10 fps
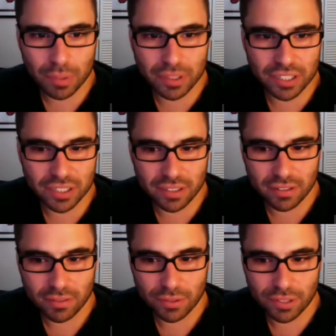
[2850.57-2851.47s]
a petition.
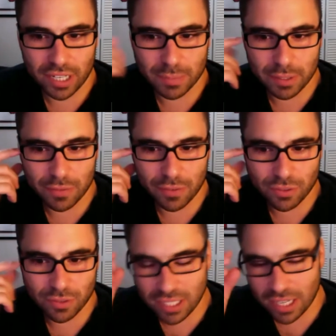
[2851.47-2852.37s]
Will you guys be the first
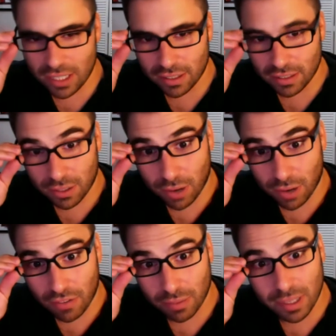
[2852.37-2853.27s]
one to sign it? The
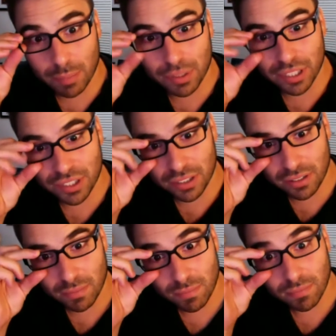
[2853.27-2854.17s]
Craft Commander petition
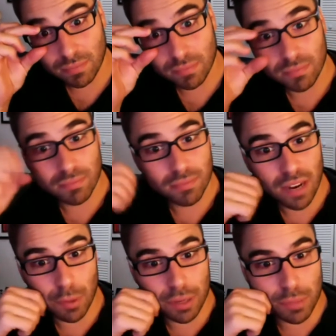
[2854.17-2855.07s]

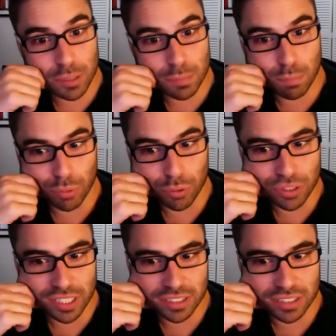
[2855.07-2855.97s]
everybody must brew
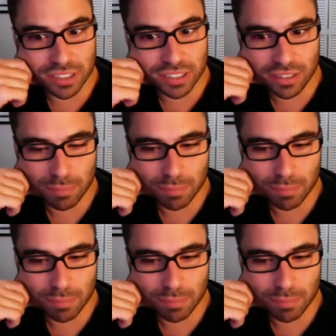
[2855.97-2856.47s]
saisons